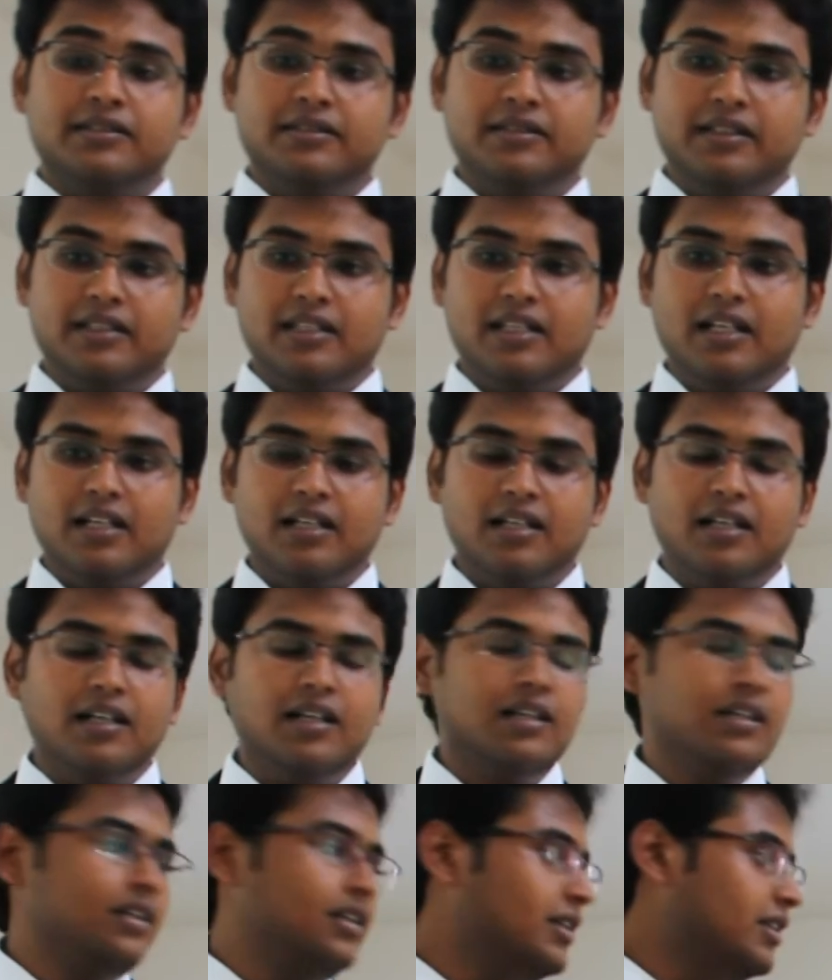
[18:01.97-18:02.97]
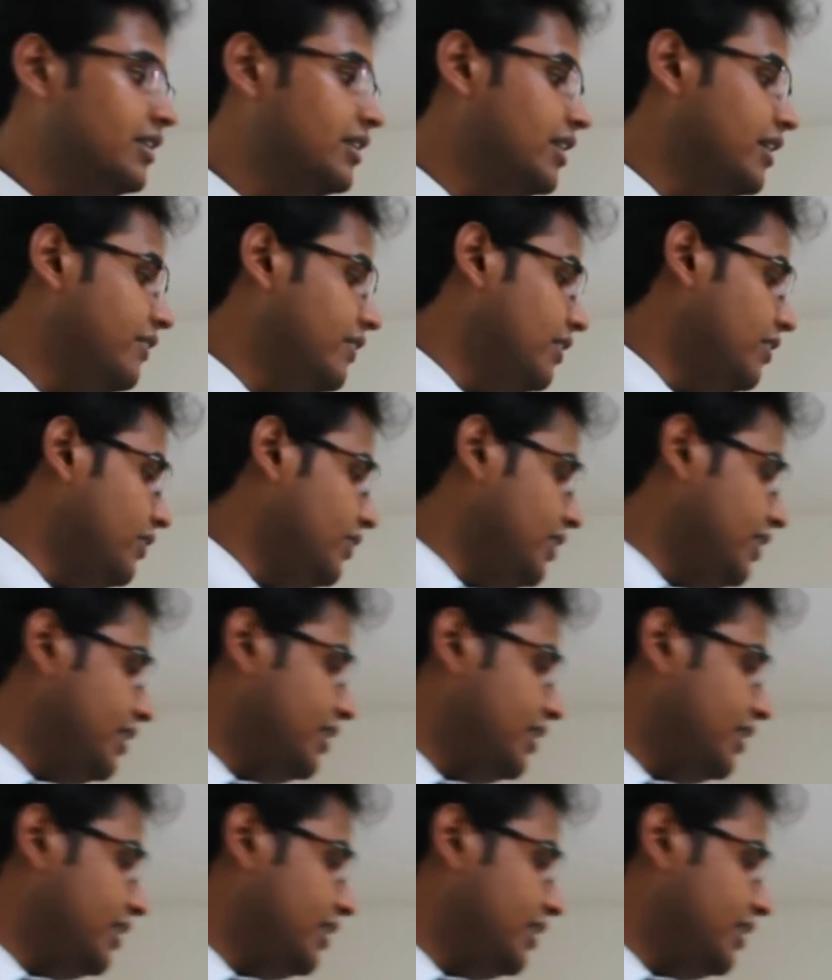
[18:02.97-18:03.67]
Sri Lanka, they will only